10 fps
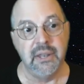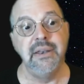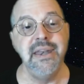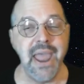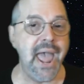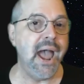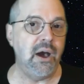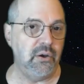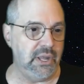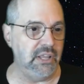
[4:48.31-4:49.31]

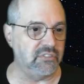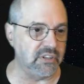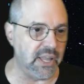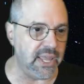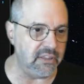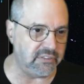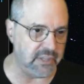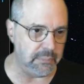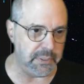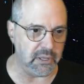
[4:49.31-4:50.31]
Now it's
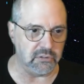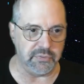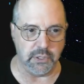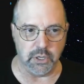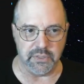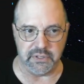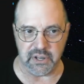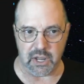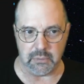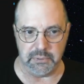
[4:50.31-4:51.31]
lazy because if you look at the
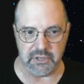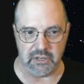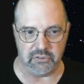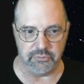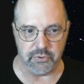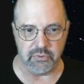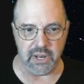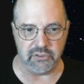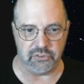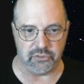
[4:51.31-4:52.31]
documentation for
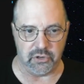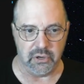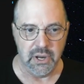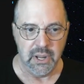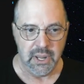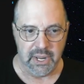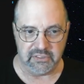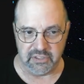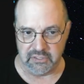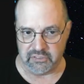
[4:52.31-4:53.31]
register, it
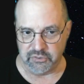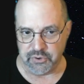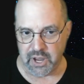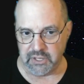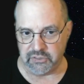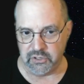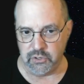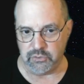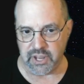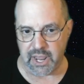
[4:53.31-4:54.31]
says defines a
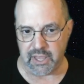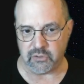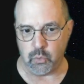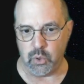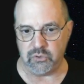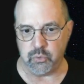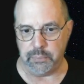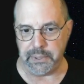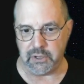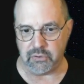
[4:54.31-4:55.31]
new task which will
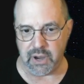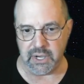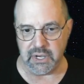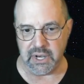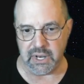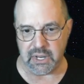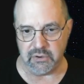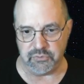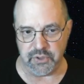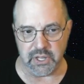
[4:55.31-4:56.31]
be created and
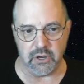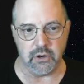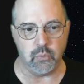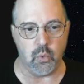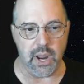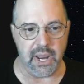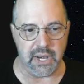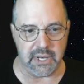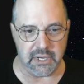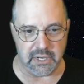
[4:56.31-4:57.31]
configured when
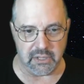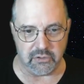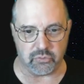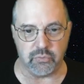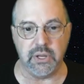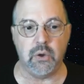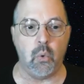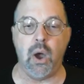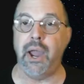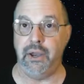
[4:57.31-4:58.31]
it is
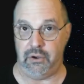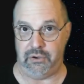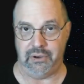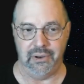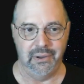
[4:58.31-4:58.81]
required.